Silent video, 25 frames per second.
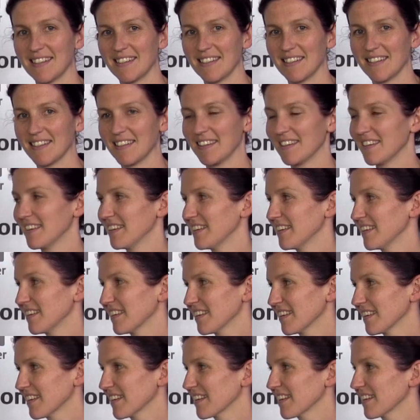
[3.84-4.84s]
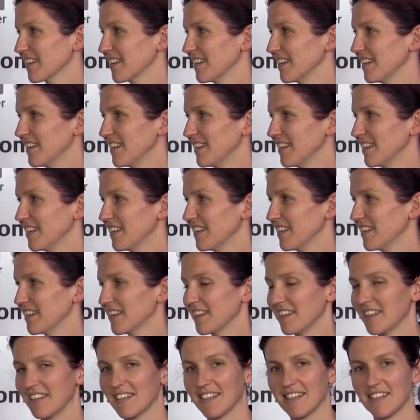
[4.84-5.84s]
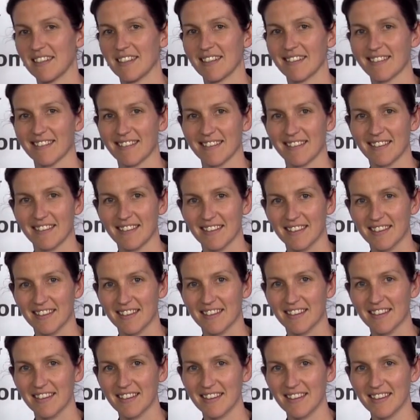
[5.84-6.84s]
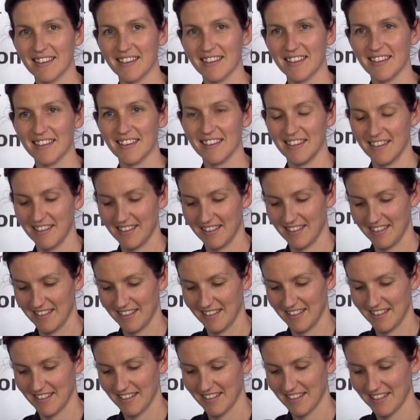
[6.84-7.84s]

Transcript: (not speaking)